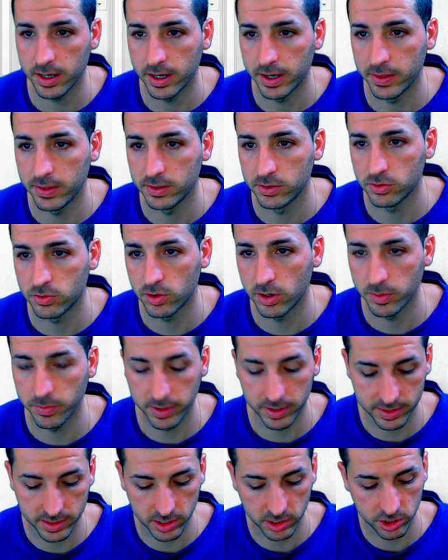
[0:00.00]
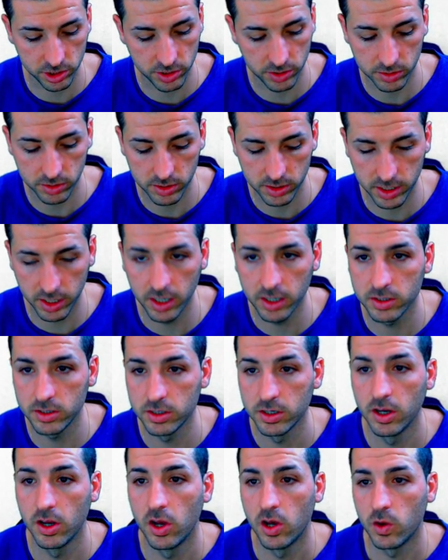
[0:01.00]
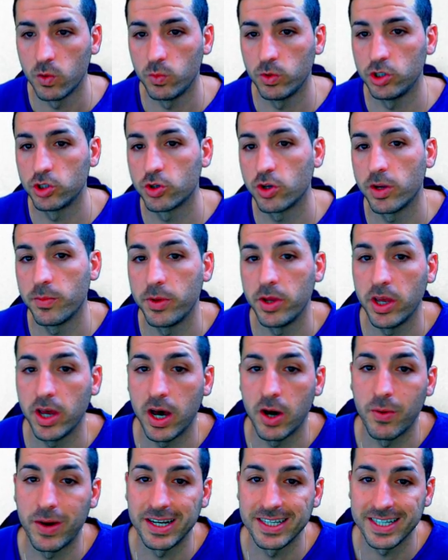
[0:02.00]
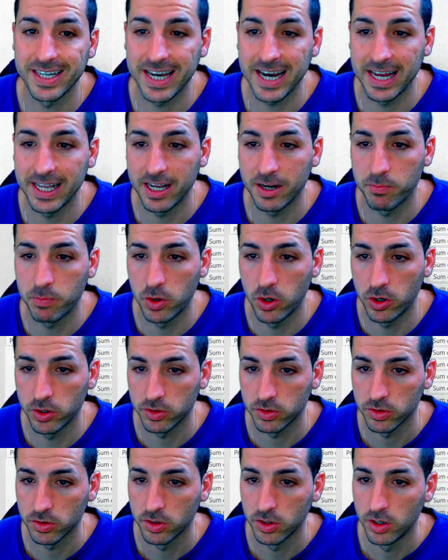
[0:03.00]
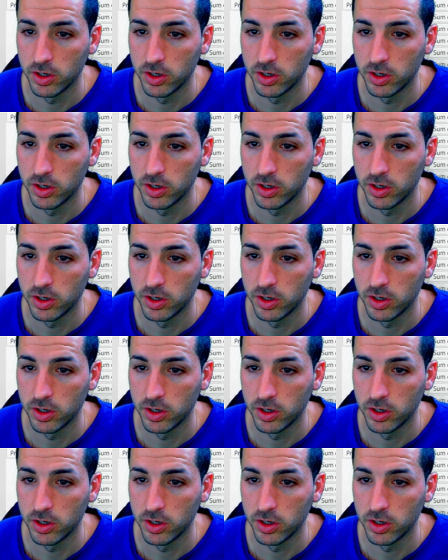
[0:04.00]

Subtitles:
and this is going to be section 6, which is going to be our scatter plot.